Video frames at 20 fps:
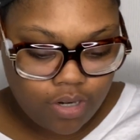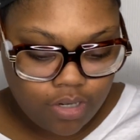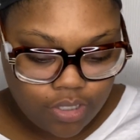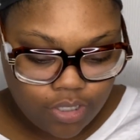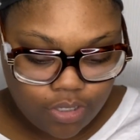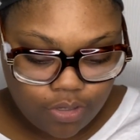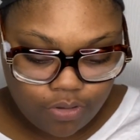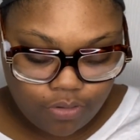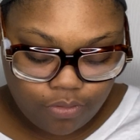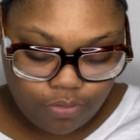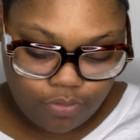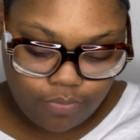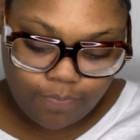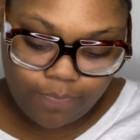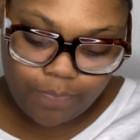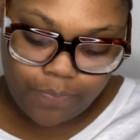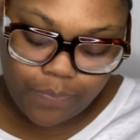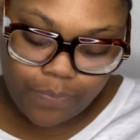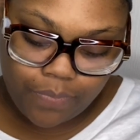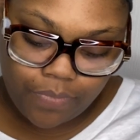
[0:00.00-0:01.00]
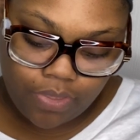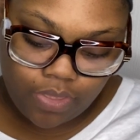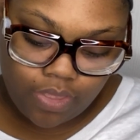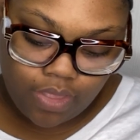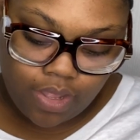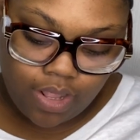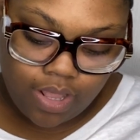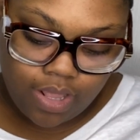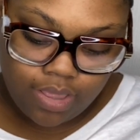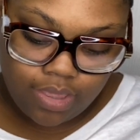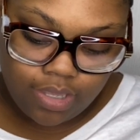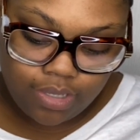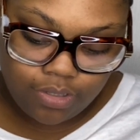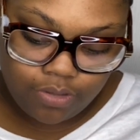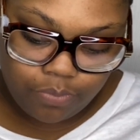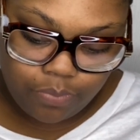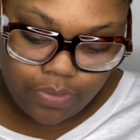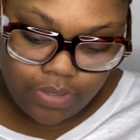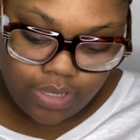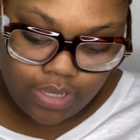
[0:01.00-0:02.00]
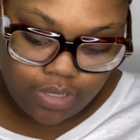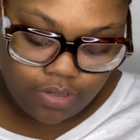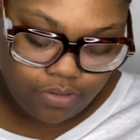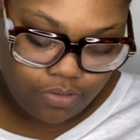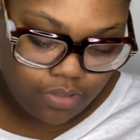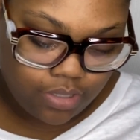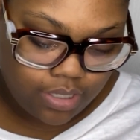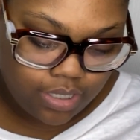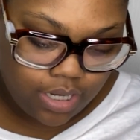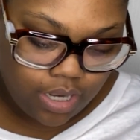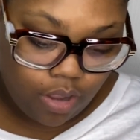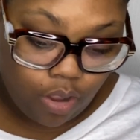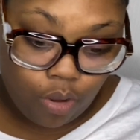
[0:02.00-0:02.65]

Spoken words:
so this will be interesting.